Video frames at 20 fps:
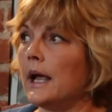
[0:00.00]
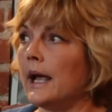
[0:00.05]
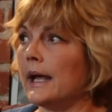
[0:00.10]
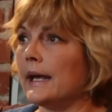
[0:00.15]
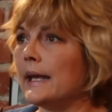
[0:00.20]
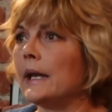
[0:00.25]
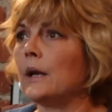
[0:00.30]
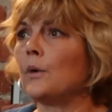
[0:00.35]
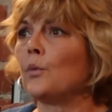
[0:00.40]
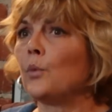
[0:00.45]

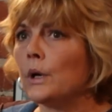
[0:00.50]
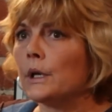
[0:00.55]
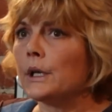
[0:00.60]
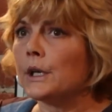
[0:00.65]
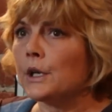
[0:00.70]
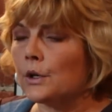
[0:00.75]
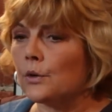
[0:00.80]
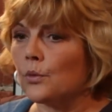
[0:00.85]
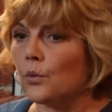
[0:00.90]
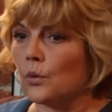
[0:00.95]
and getting
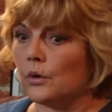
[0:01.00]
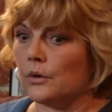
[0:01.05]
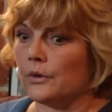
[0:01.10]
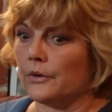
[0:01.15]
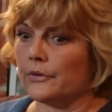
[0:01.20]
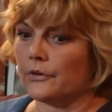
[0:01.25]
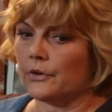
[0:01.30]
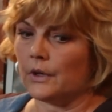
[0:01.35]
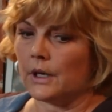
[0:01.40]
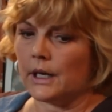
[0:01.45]
really good
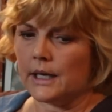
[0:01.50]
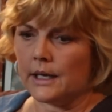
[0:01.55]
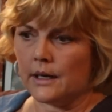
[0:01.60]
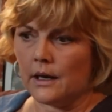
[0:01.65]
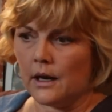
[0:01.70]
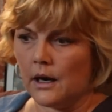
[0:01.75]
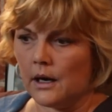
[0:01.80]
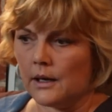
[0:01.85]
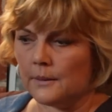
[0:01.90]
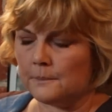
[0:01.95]
roles,
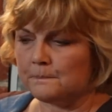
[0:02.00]
and